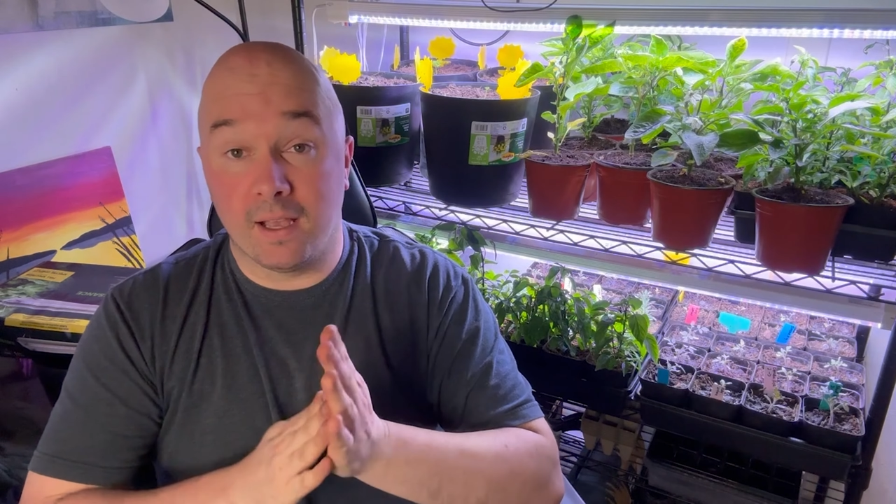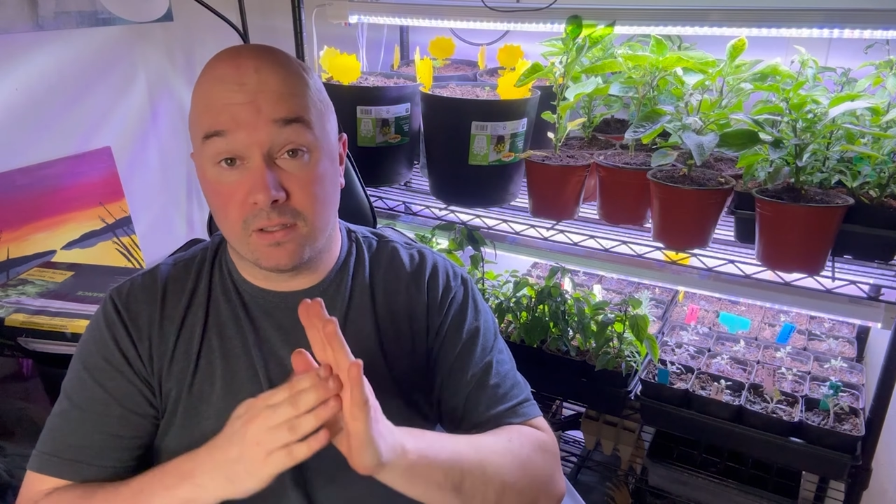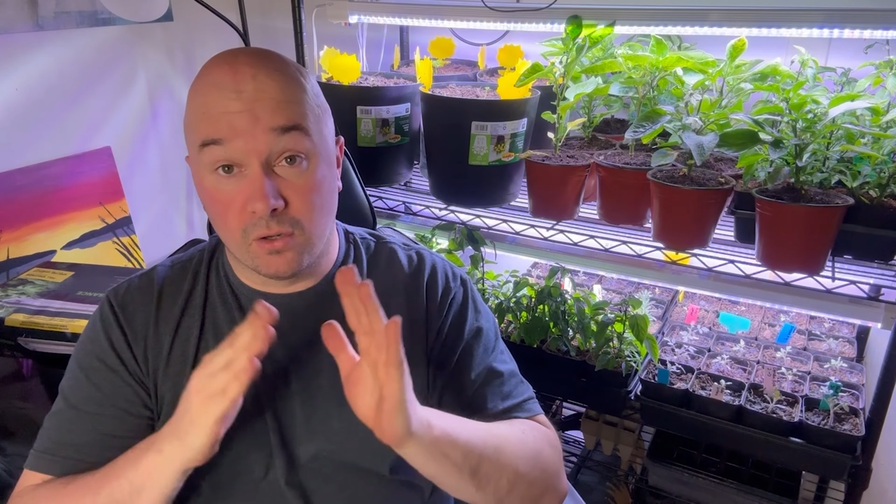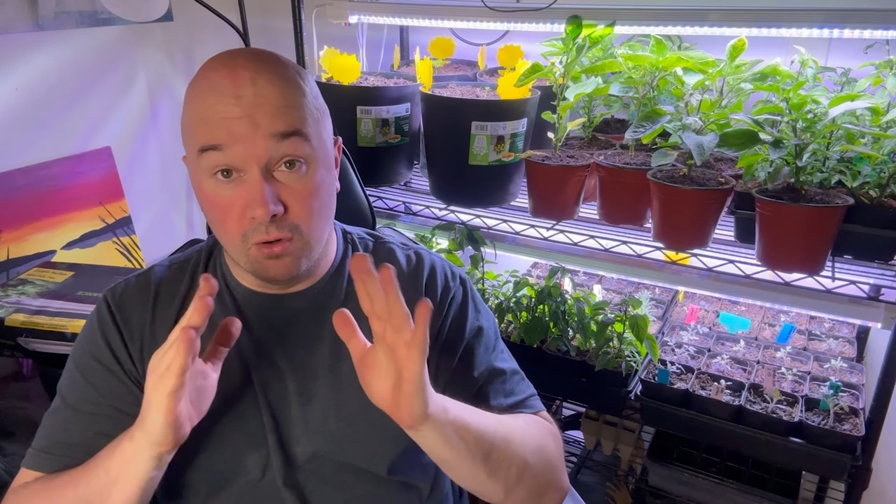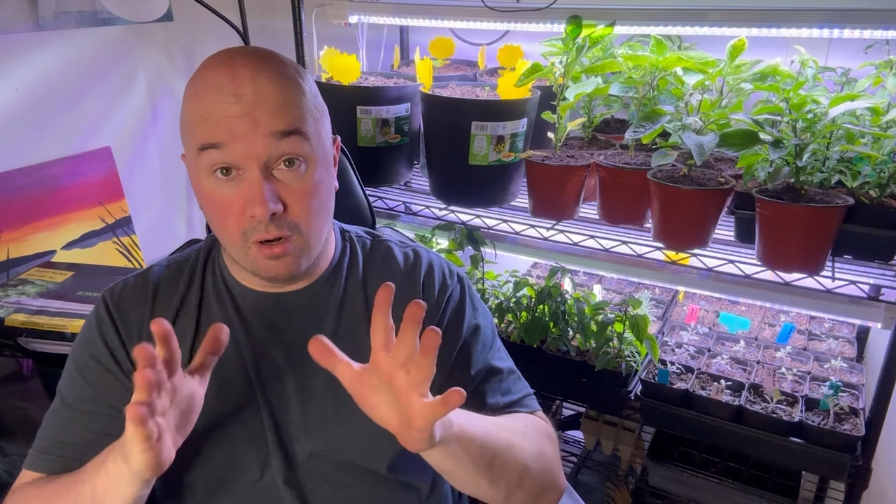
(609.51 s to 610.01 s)

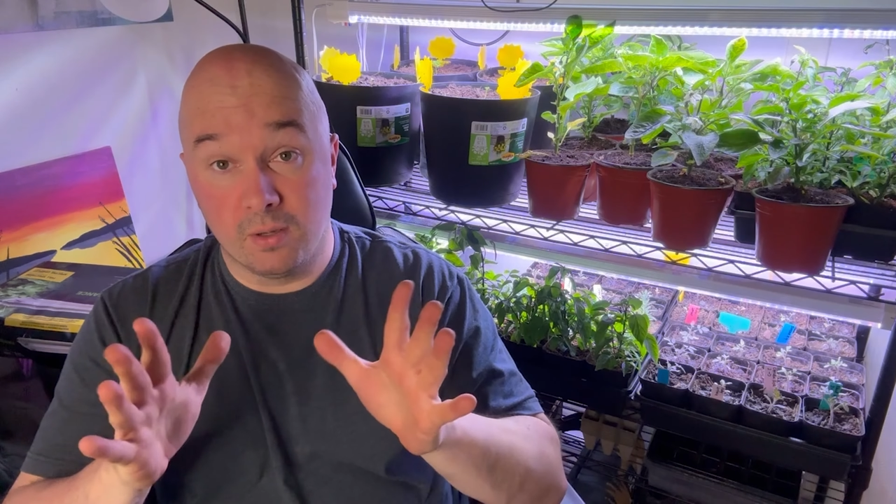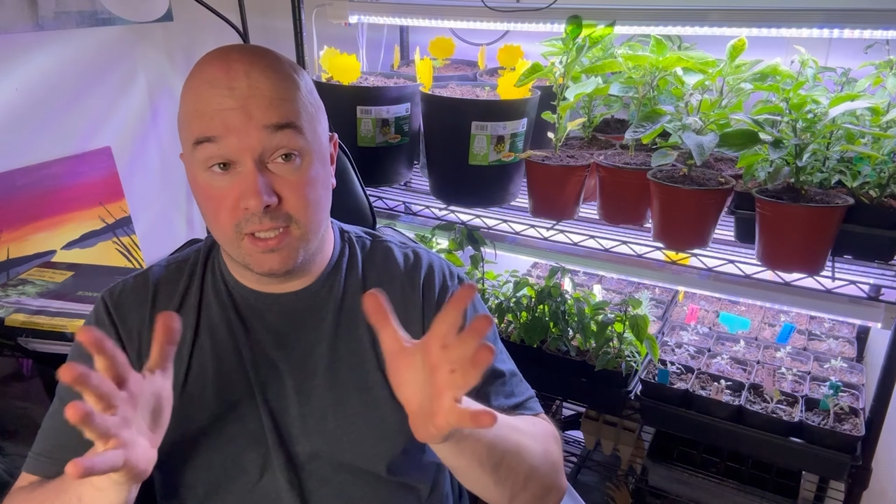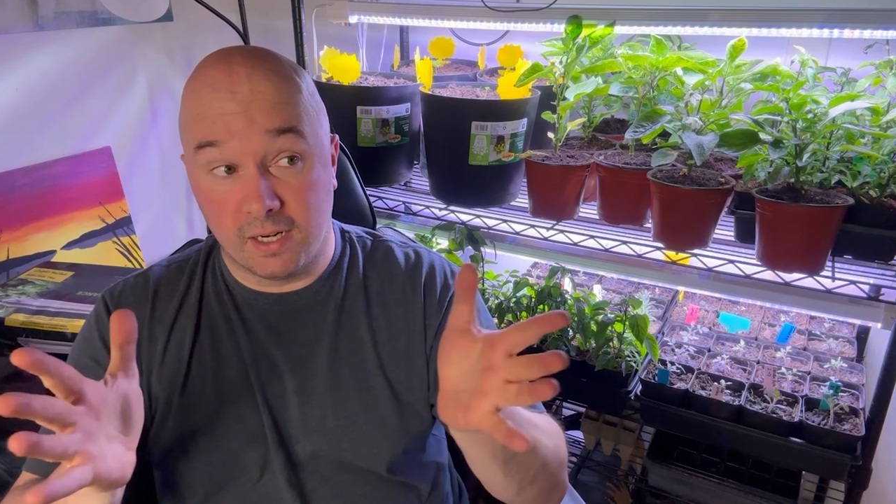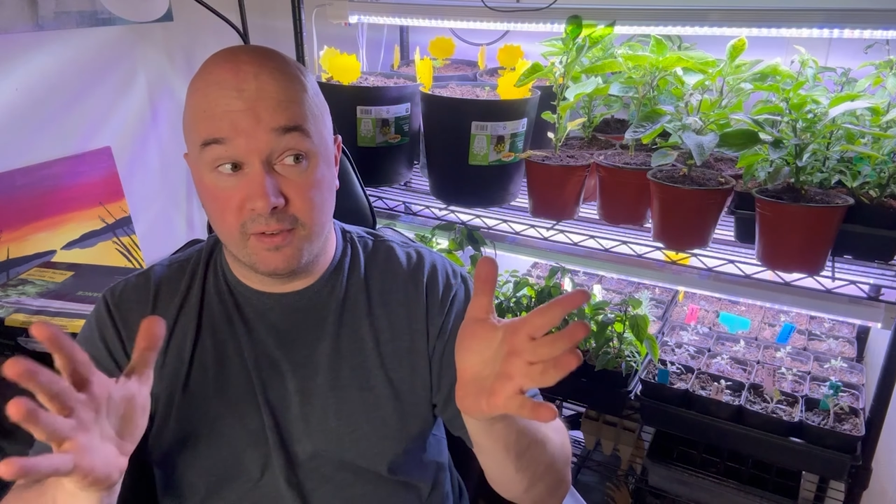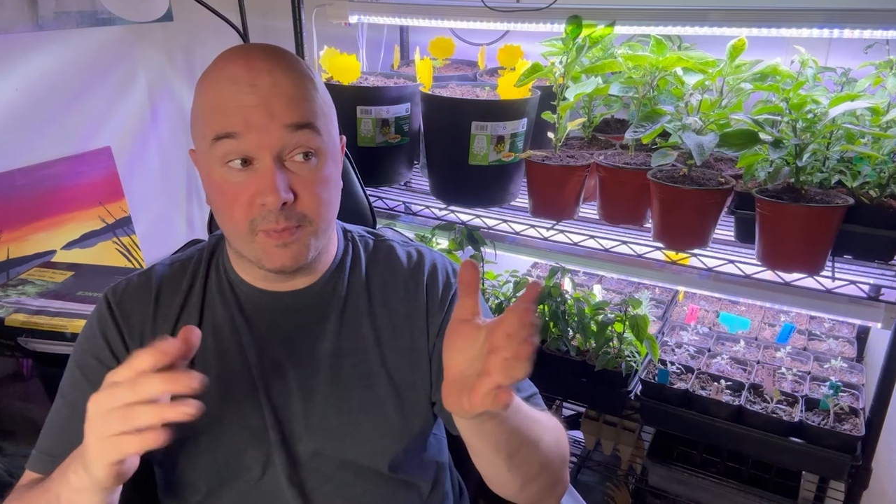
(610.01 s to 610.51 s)
so grow a
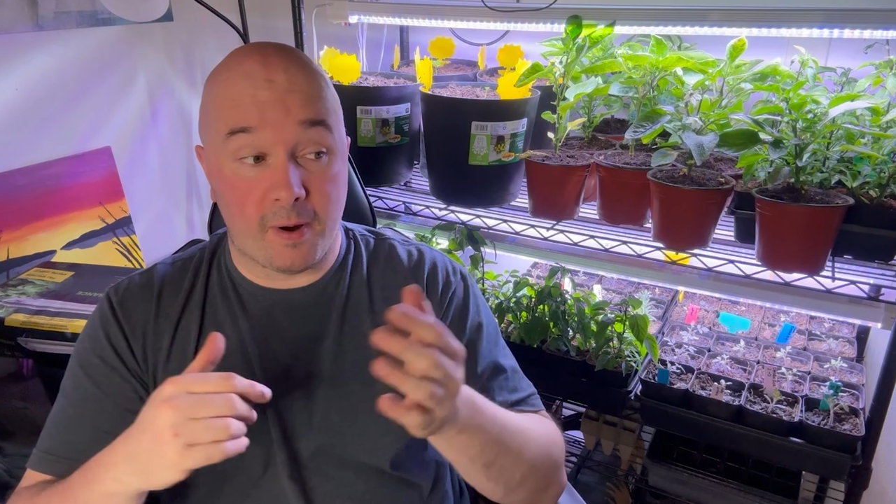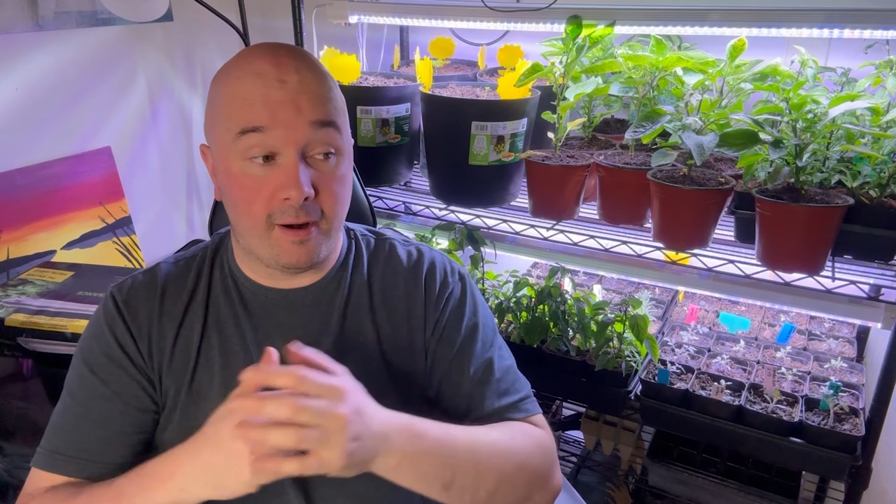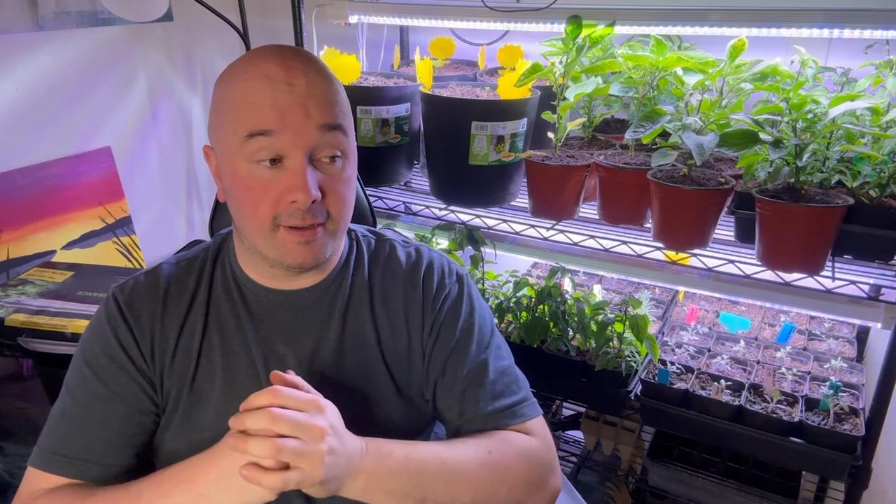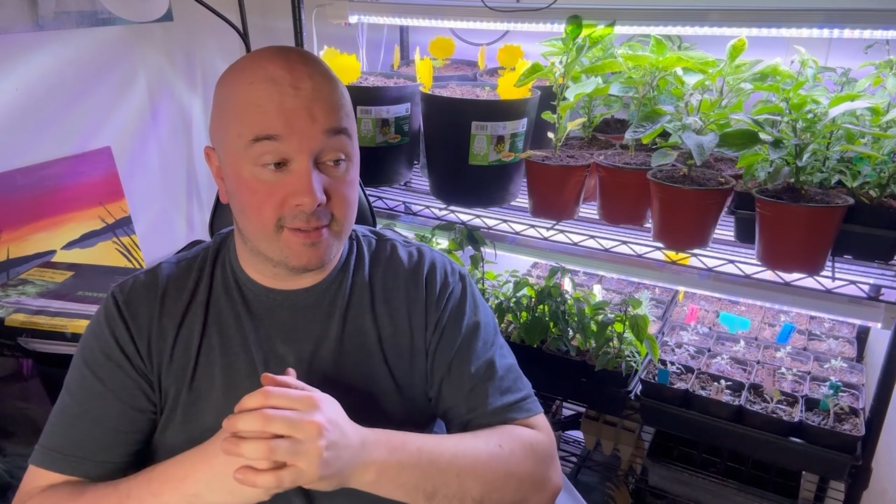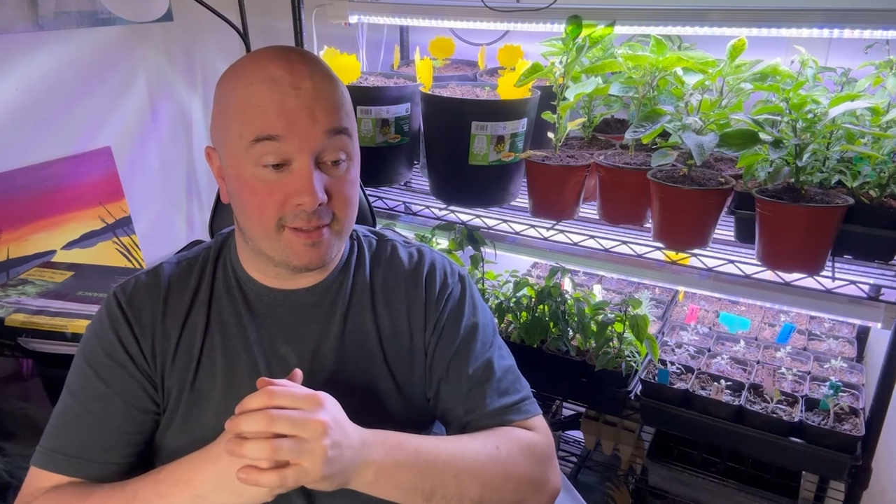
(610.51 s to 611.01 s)
ton of
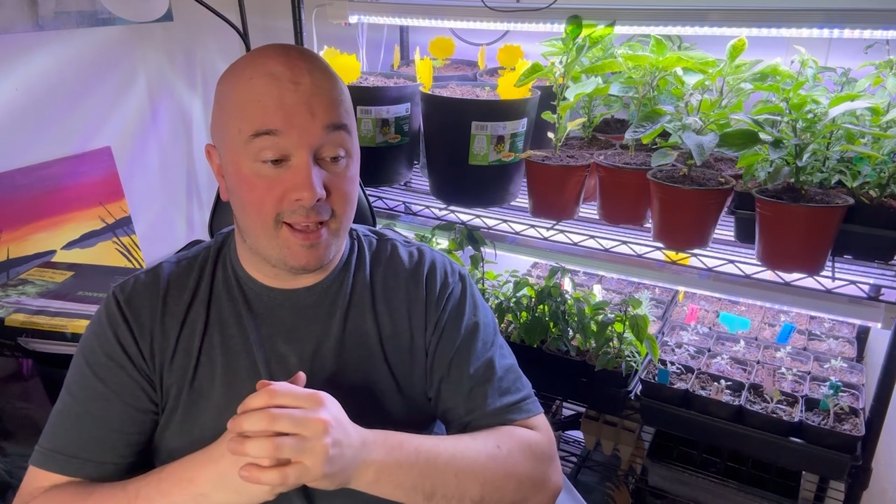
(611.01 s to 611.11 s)
asparagus.